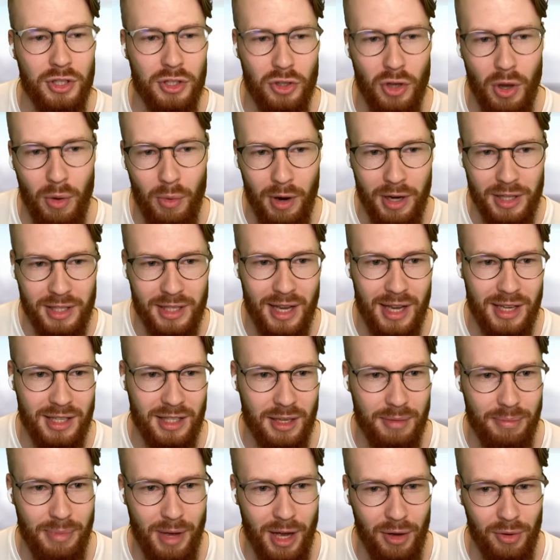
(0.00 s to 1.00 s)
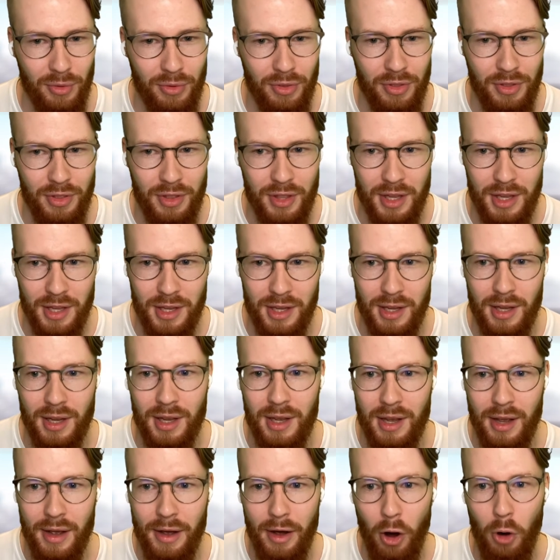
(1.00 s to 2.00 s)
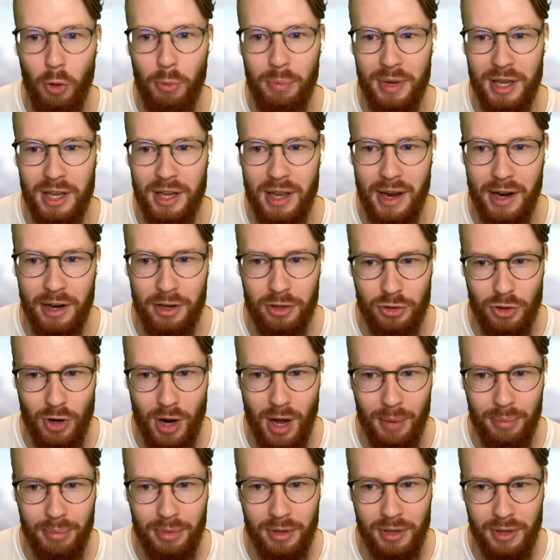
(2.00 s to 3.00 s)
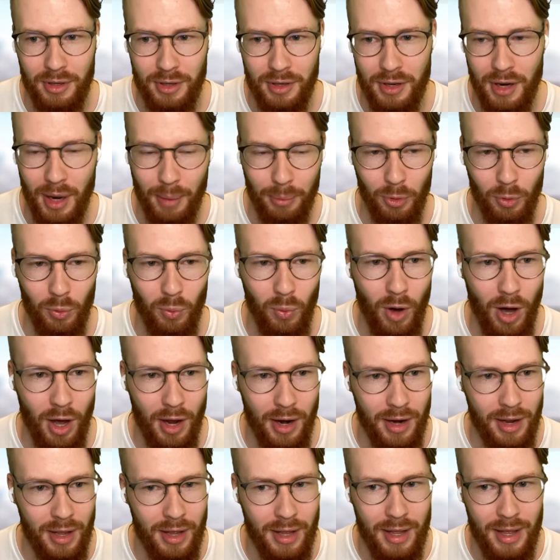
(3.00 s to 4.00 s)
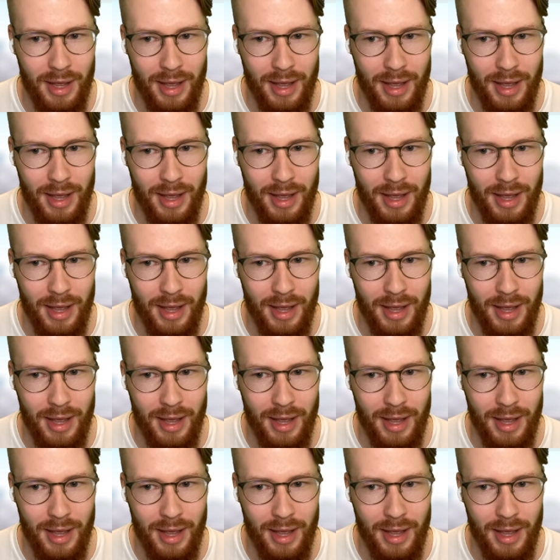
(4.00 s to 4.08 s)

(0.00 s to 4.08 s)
So I wanted to ask about the OP airdrop number one,